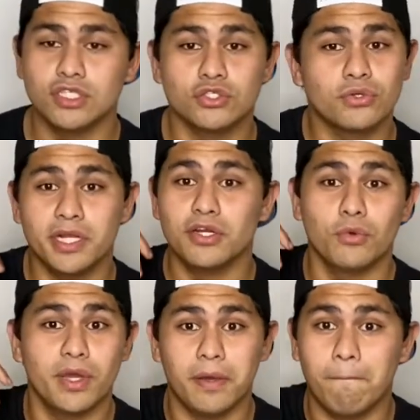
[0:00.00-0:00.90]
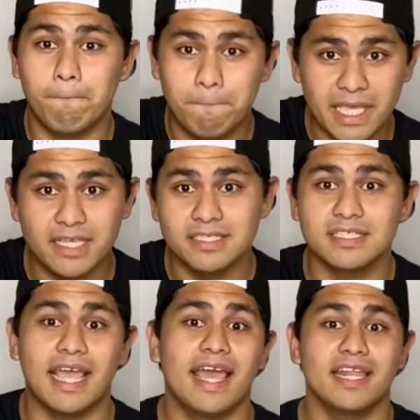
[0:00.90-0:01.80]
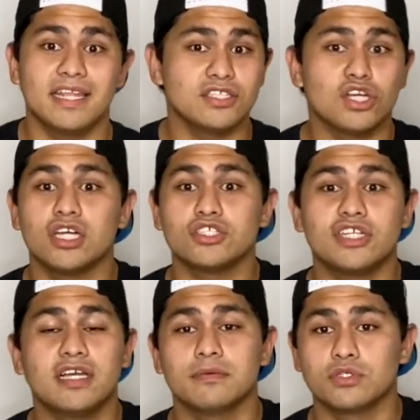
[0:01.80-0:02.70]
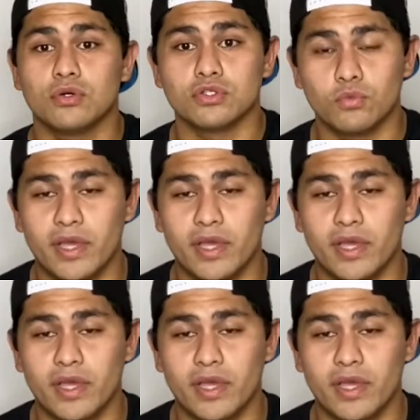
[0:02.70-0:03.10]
traded away a beast and then Josh Jacobs goes away.